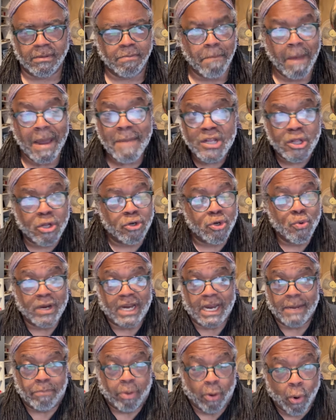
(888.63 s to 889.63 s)
Maybe they're
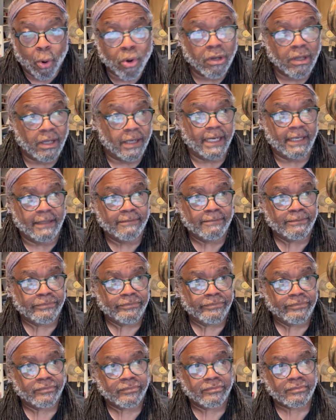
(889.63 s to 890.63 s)
doing it poorly,
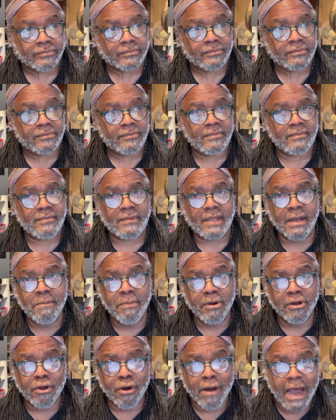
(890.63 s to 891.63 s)

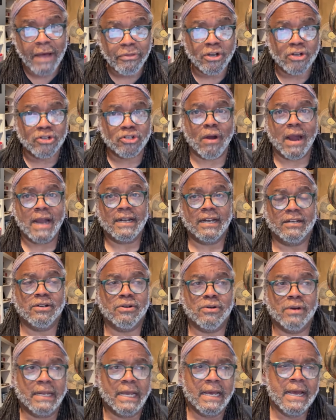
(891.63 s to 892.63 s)
but they're out there trying to
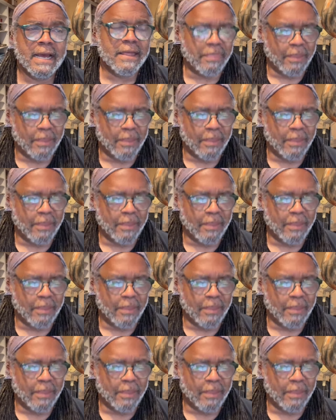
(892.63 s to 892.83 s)
do it.